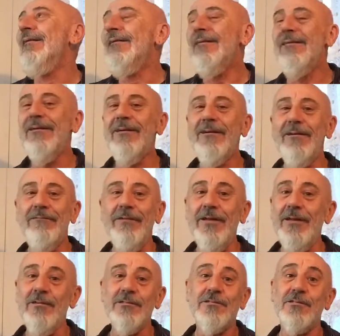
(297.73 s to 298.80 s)
Oh, her
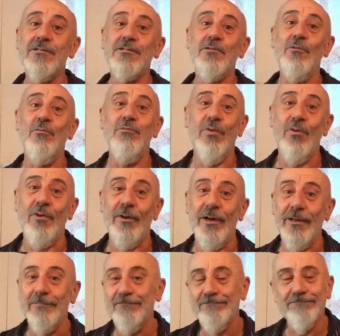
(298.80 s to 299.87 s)
videos are so
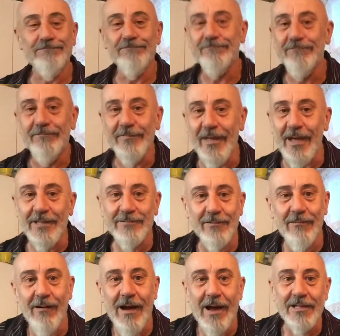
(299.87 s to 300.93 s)
boring. Thanks
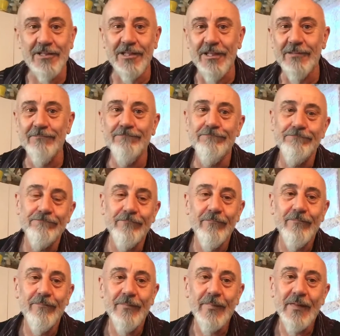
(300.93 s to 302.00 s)
for watching.
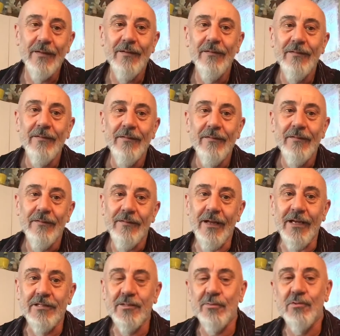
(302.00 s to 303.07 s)

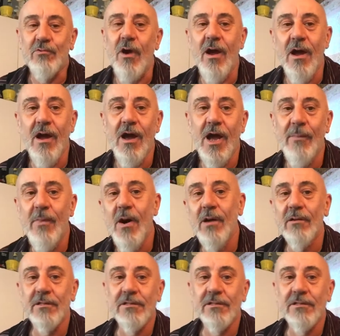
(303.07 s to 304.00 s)
Like, subscribe, all